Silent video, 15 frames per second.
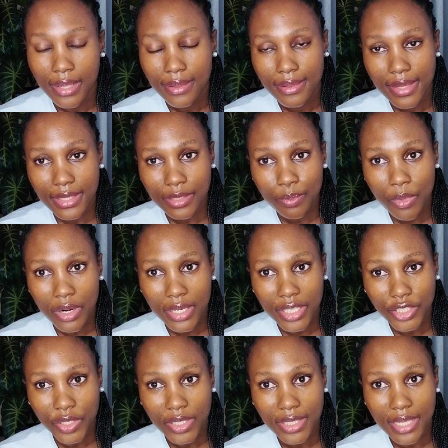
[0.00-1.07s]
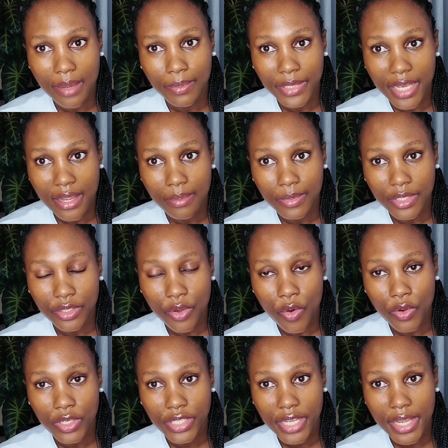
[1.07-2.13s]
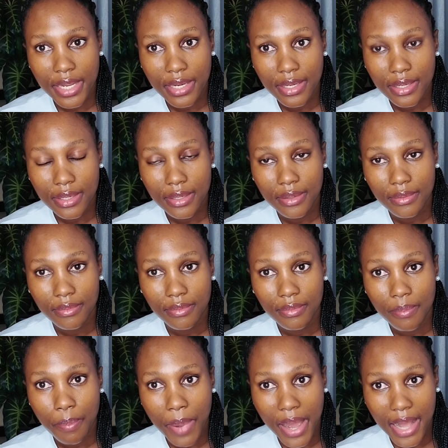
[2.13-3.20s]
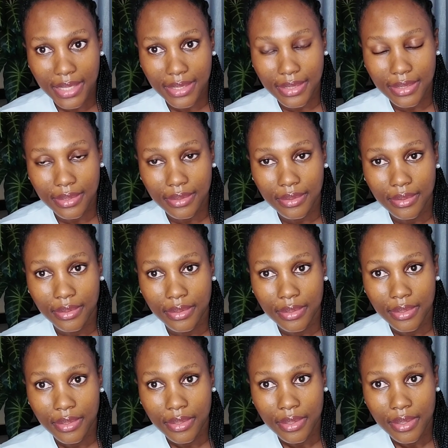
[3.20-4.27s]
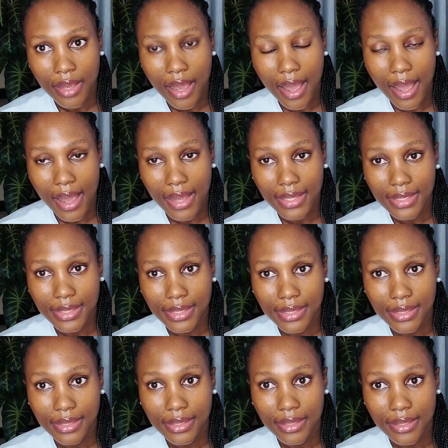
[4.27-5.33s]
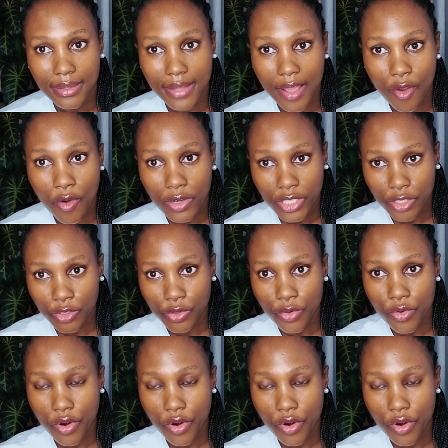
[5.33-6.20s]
These small lesions sometimes contain pus and they continue to